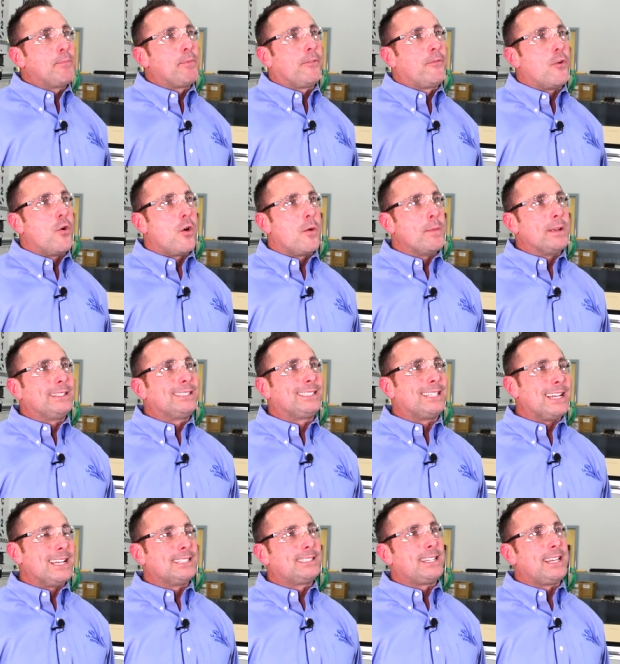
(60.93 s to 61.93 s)
performance
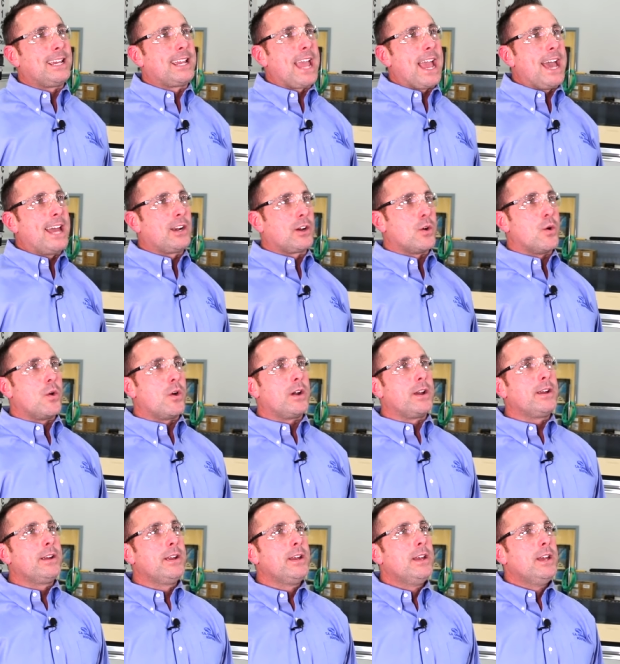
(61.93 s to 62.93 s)
CNC
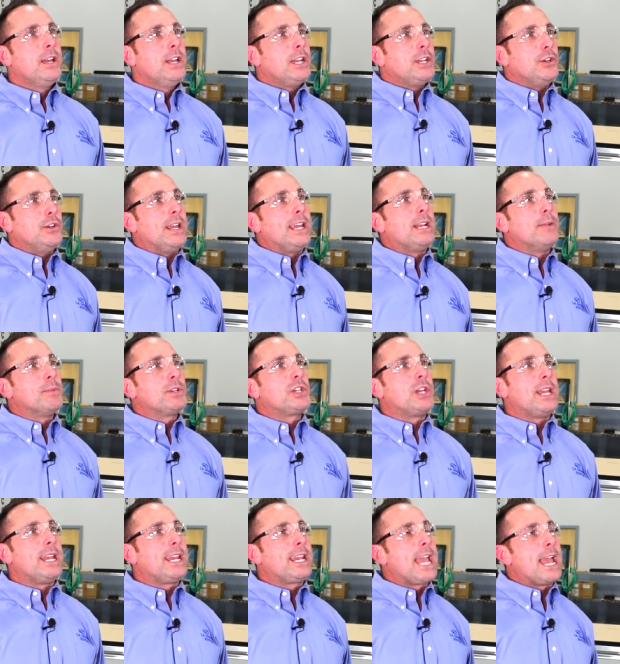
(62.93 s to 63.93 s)
category, you need a
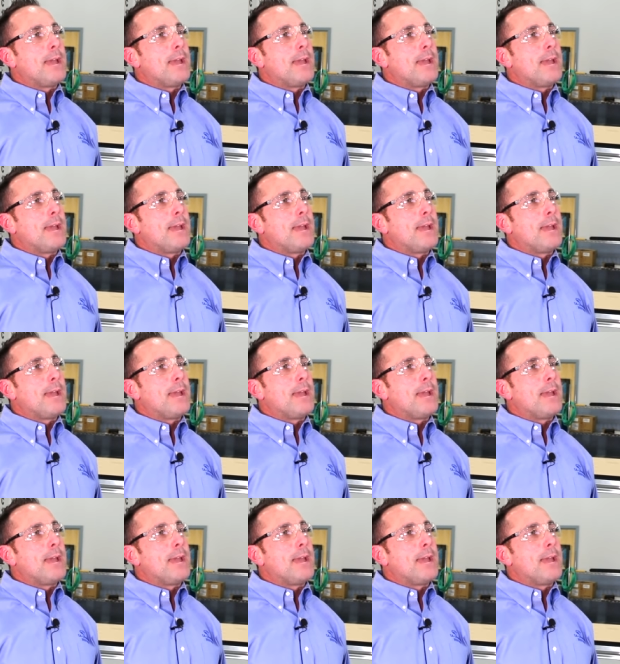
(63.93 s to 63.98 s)
machine